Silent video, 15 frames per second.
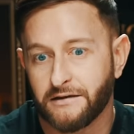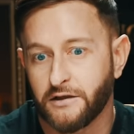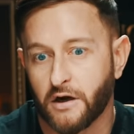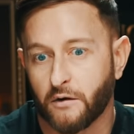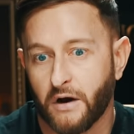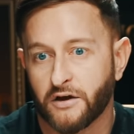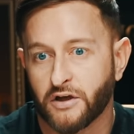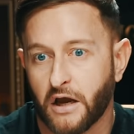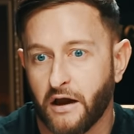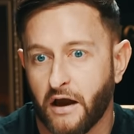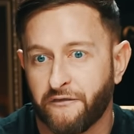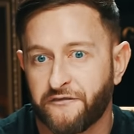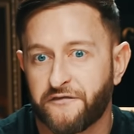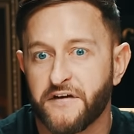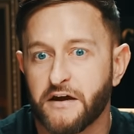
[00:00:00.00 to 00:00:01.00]
you know, a
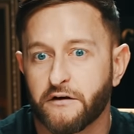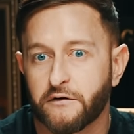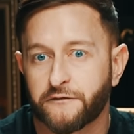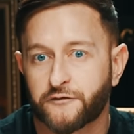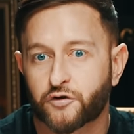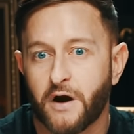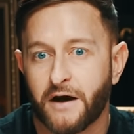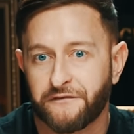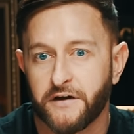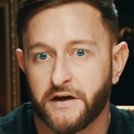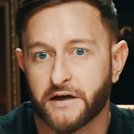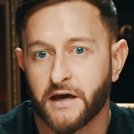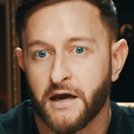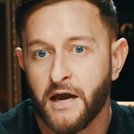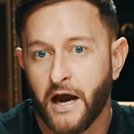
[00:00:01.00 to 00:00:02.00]
fear of
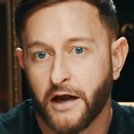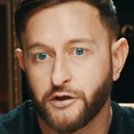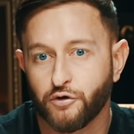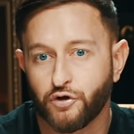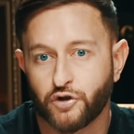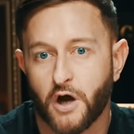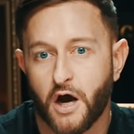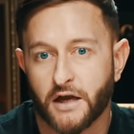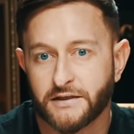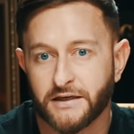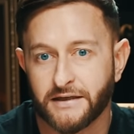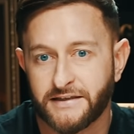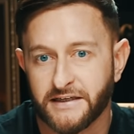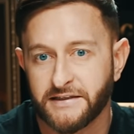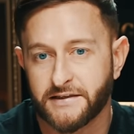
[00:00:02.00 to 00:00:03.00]
traffic and you start at
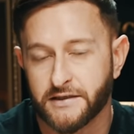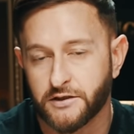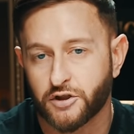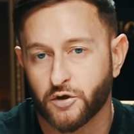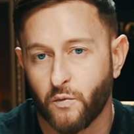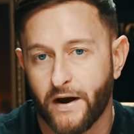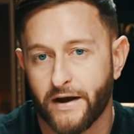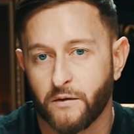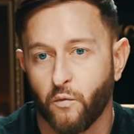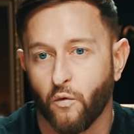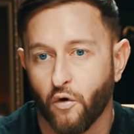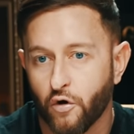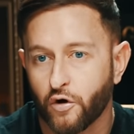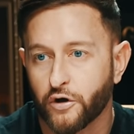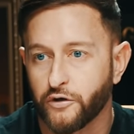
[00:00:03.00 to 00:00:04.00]
a distance away,
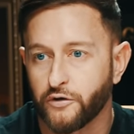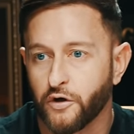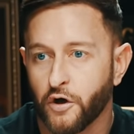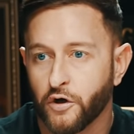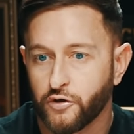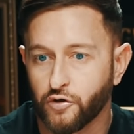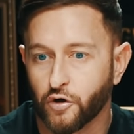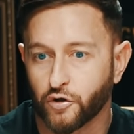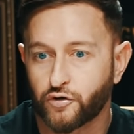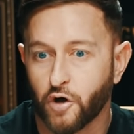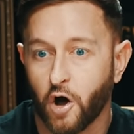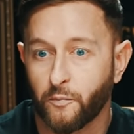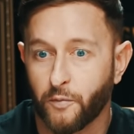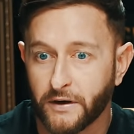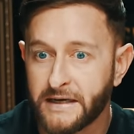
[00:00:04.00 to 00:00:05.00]
walking your
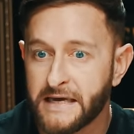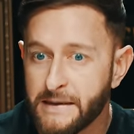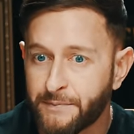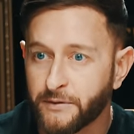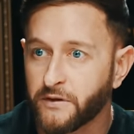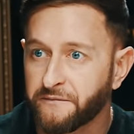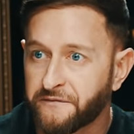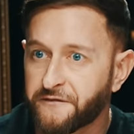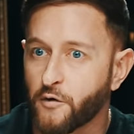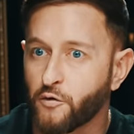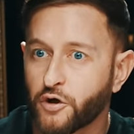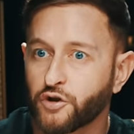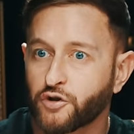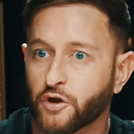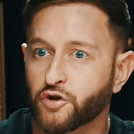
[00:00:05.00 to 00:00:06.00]
dog, but keeping them
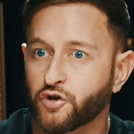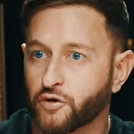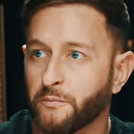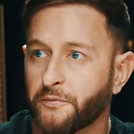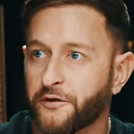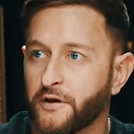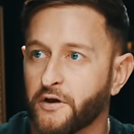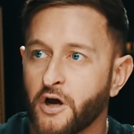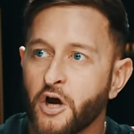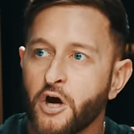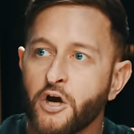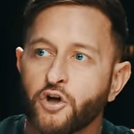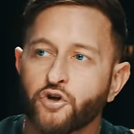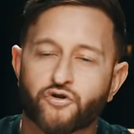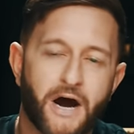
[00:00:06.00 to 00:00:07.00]
focused on something,
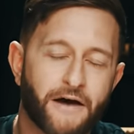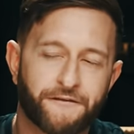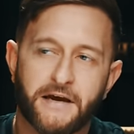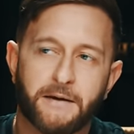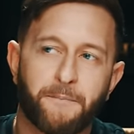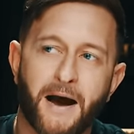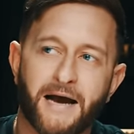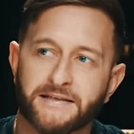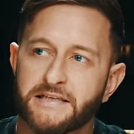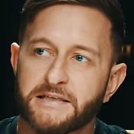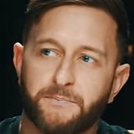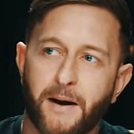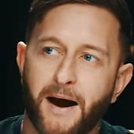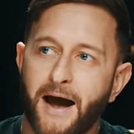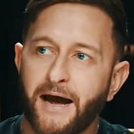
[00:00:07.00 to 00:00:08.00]
traffic passes
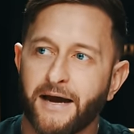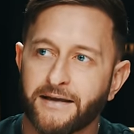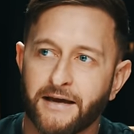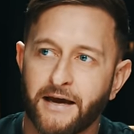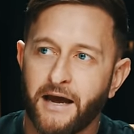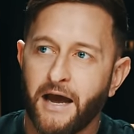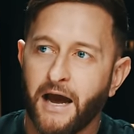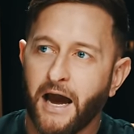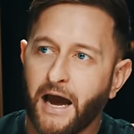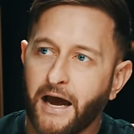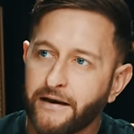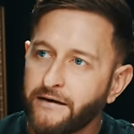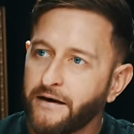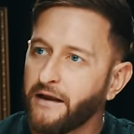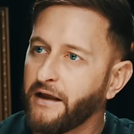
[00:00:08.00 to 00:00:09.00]
by
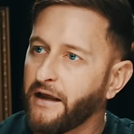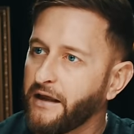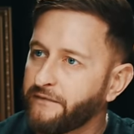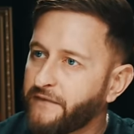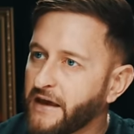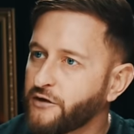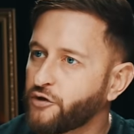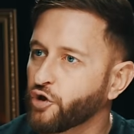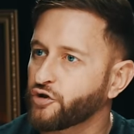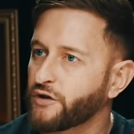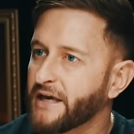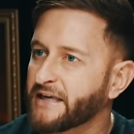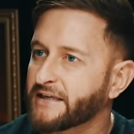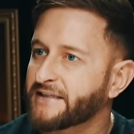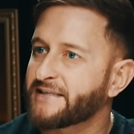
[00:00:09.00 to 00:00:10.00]
and they just
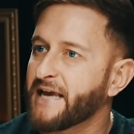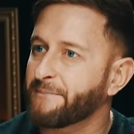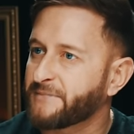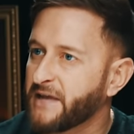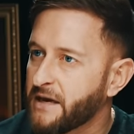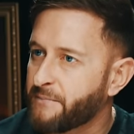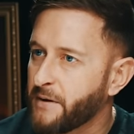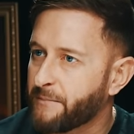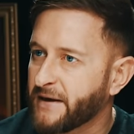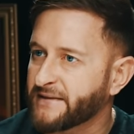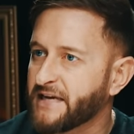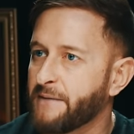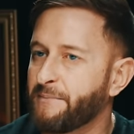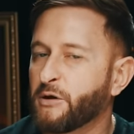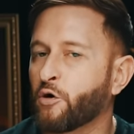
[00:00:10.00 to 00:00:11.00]
accept it a bit
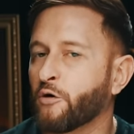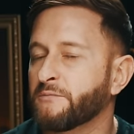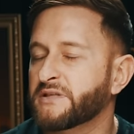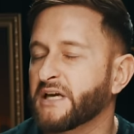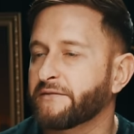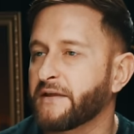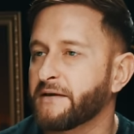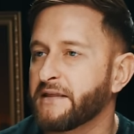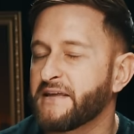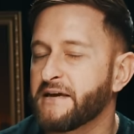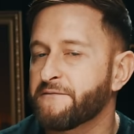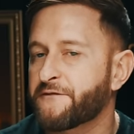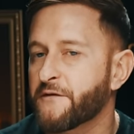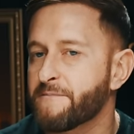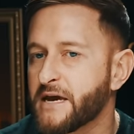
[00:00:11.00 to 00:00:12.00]
better. It becomes the
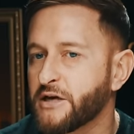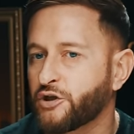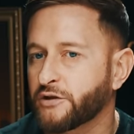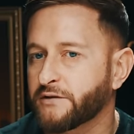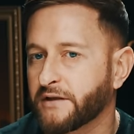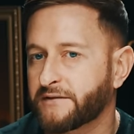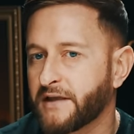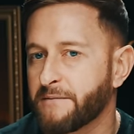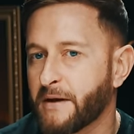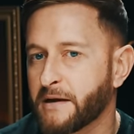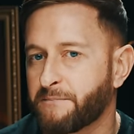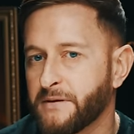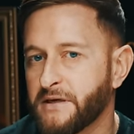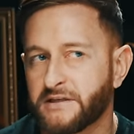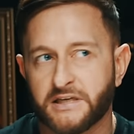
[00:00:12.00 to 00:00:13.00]
information that they
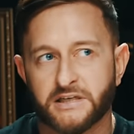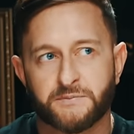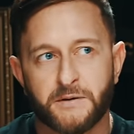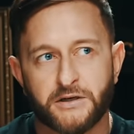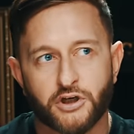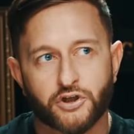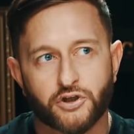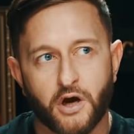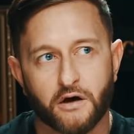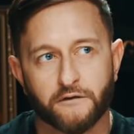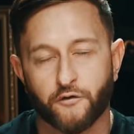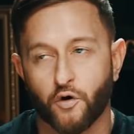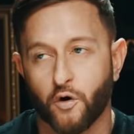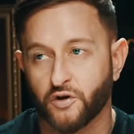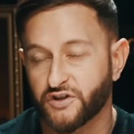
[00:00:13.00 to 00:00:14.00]
might be suspicious of
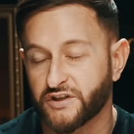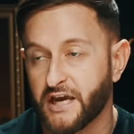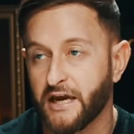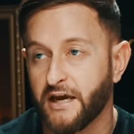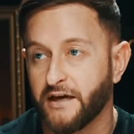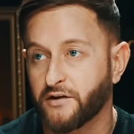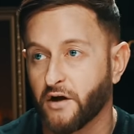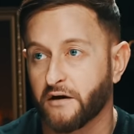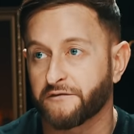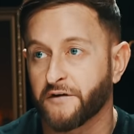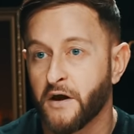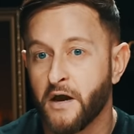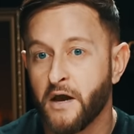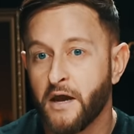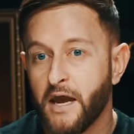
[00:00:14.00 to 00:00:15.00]
or scared of,
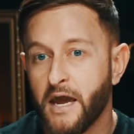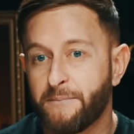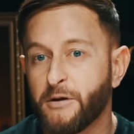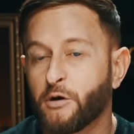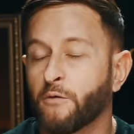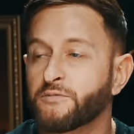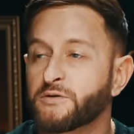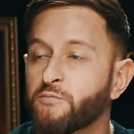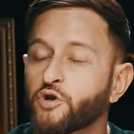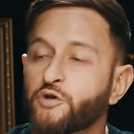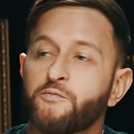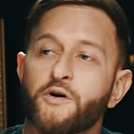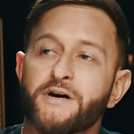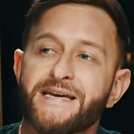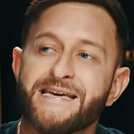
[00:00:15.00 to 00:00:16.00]
it becomes much
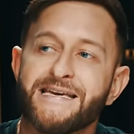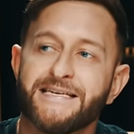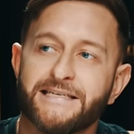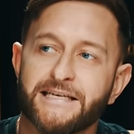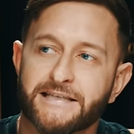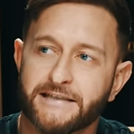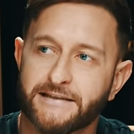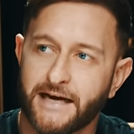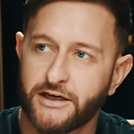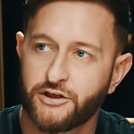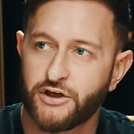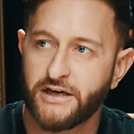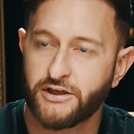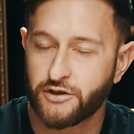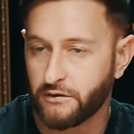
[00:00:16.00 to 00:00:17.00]
more easier to
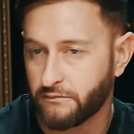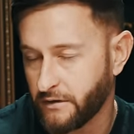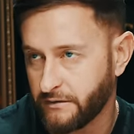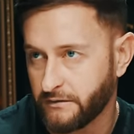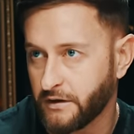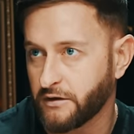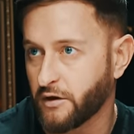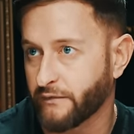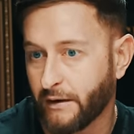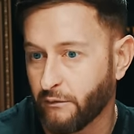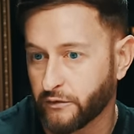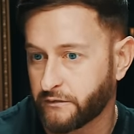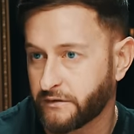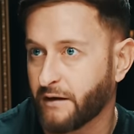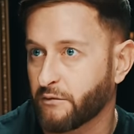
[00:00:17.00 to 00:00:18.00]
digest. So, you know, that
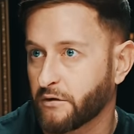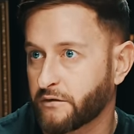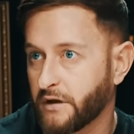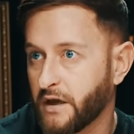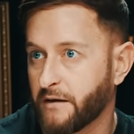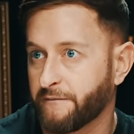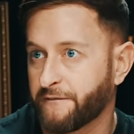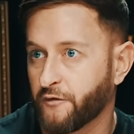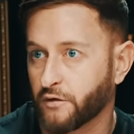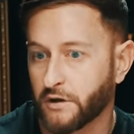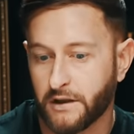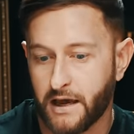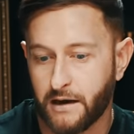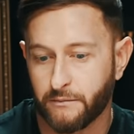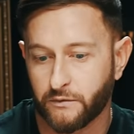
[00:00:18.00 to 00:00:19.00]
would fall
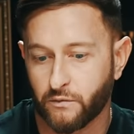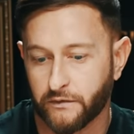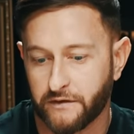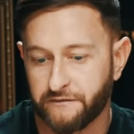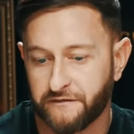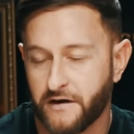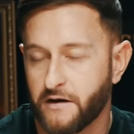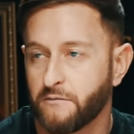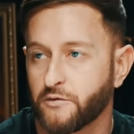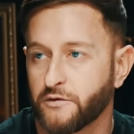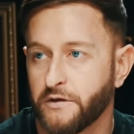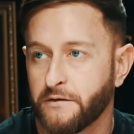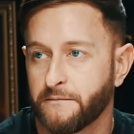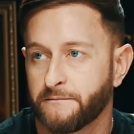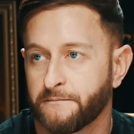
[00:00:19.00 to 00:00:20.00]
in line with what they found, wouldn't it?